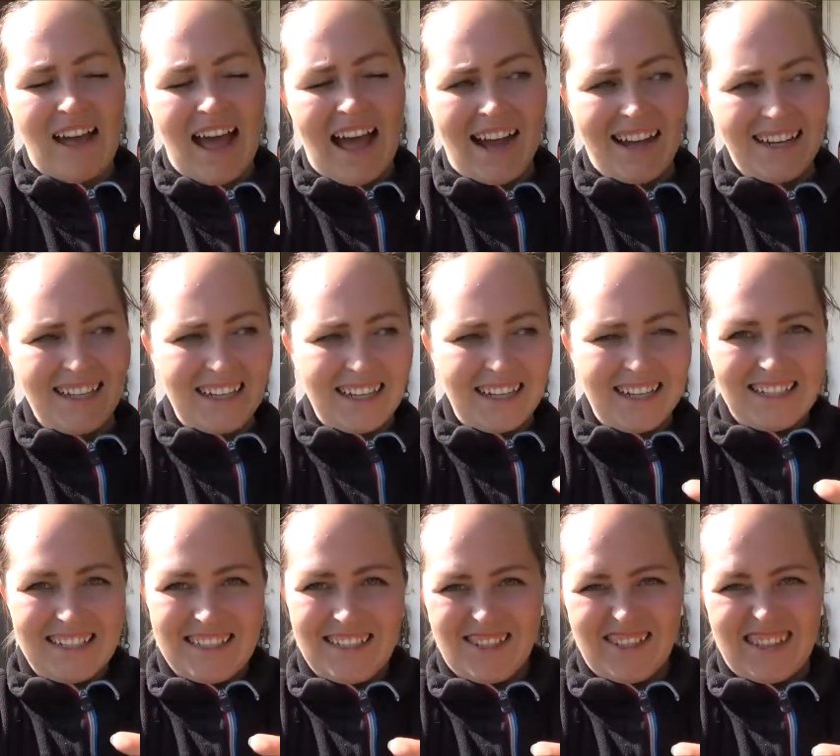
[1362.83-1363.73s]

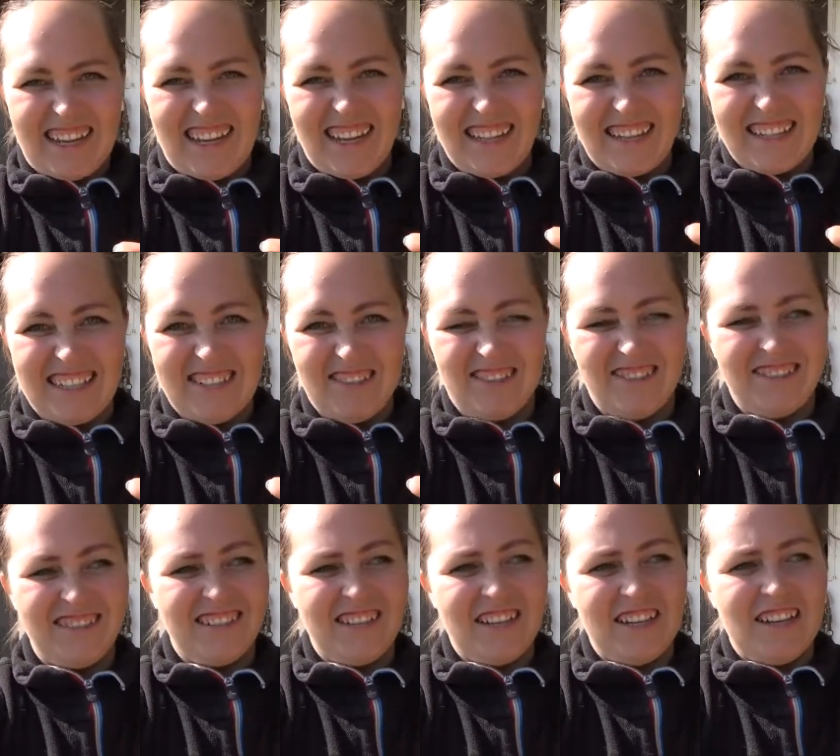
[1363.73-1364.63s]
analyse your day a
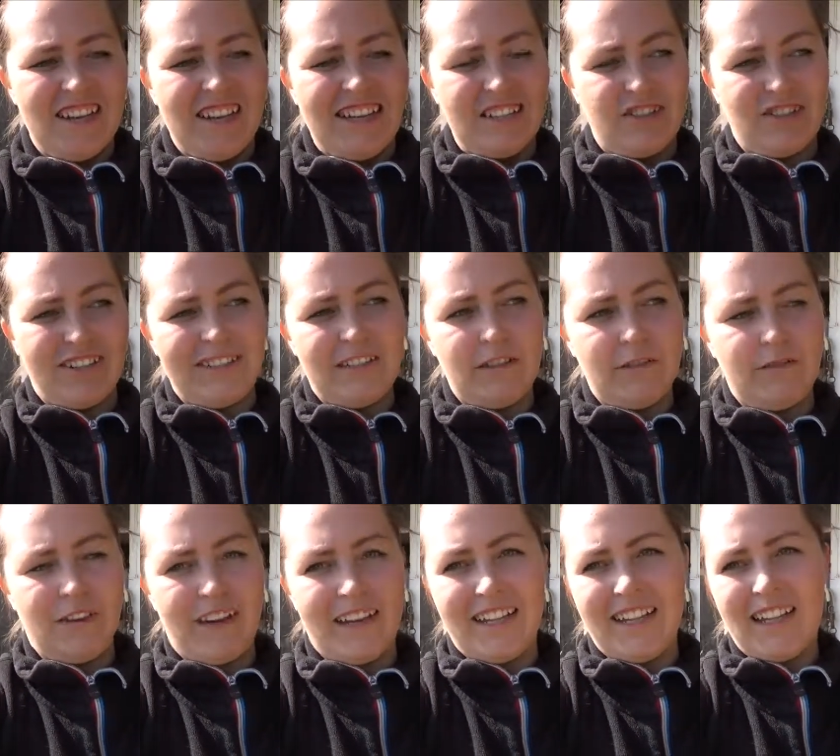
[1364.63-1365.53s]
little, try to
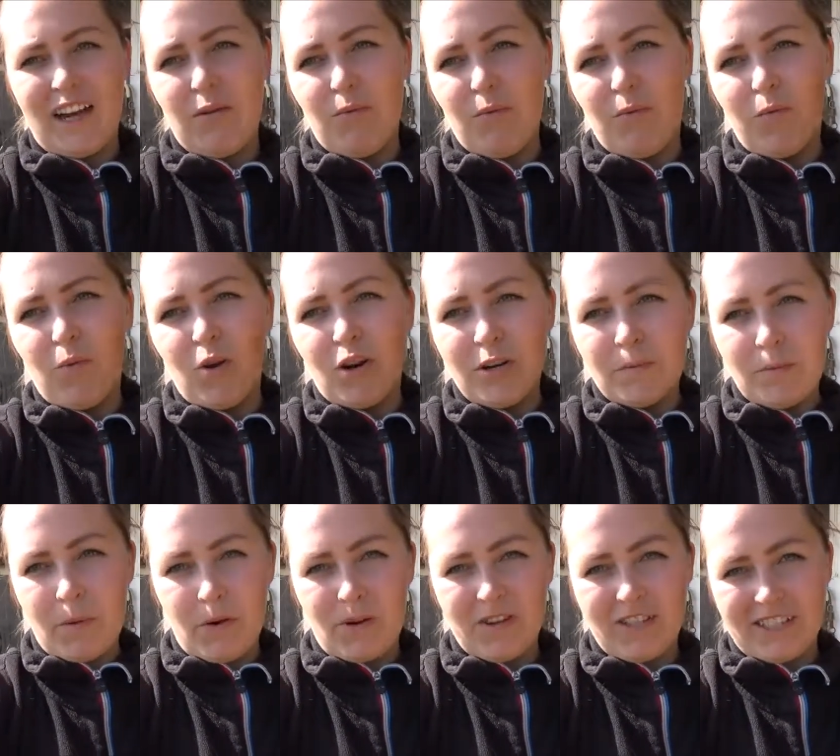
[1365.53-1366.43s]
find that one
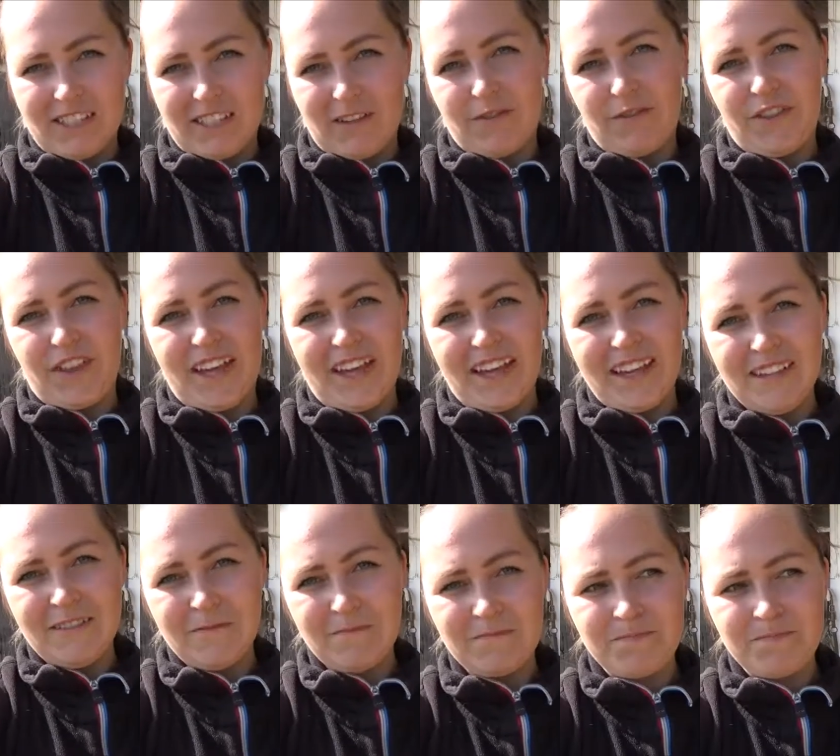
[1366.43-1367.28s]
positive thing,